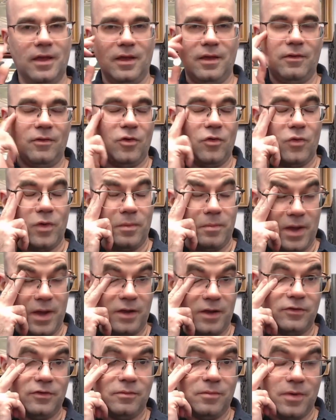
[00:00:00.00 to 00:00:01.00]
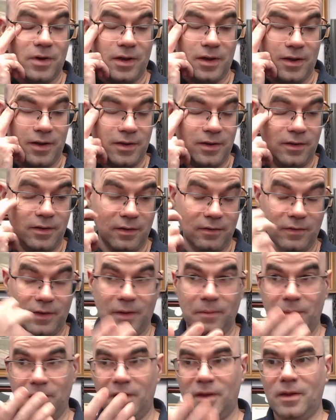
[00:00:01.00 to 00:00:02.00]
Going back to my idea of
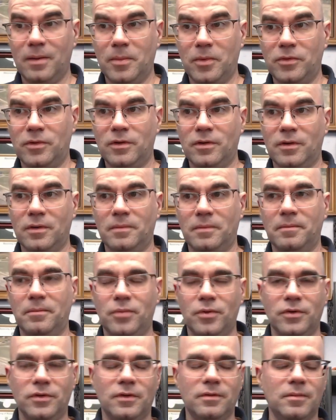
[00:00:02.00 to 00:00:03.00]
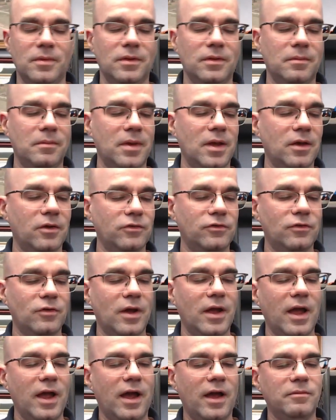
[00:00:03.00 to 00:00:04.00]
like being able to put them in the mail. So
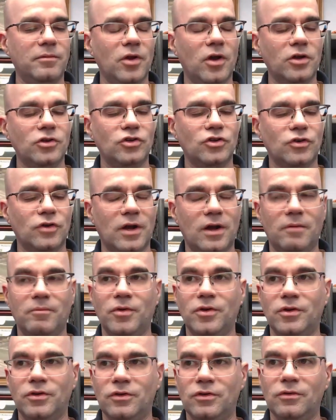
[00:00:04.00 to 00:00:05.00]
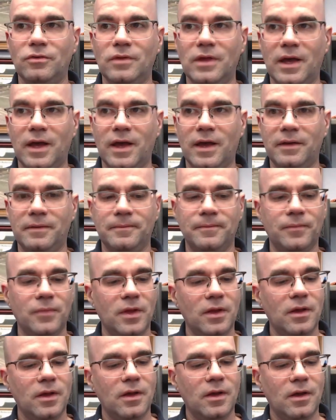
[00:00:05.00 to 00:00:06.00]
I'm not sure how I'm going to do that.
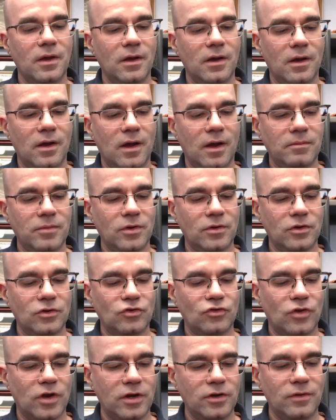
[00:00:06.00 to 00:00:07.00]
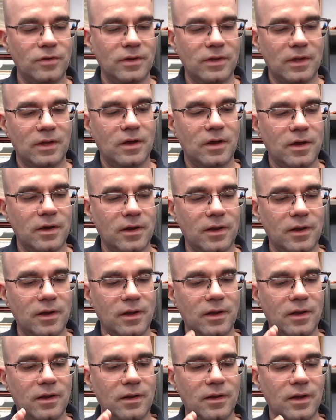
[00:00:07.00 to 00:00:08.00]
I'm going to try doing the
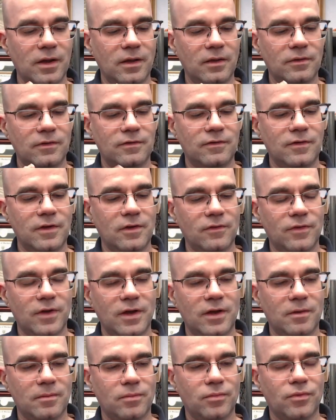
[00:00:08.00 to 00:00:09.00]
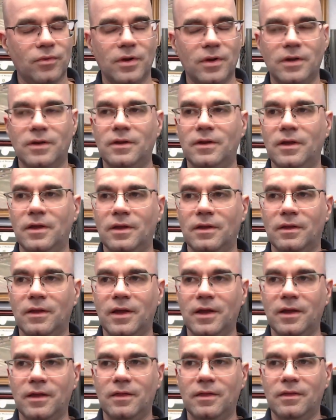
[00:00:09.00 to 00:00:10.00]
cutting and see if I can print it
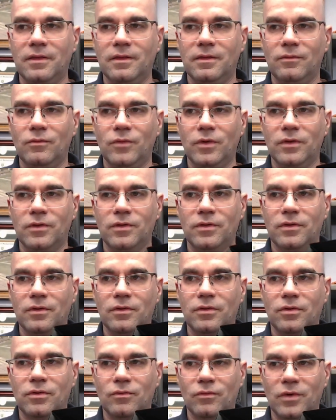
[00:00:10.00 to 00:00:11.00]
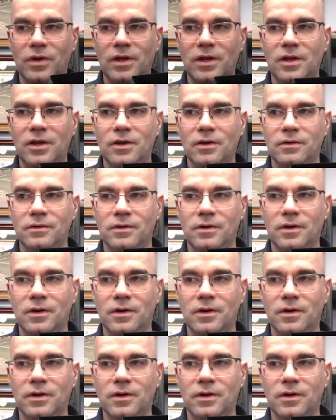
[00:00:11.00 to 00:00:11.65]
like with 3.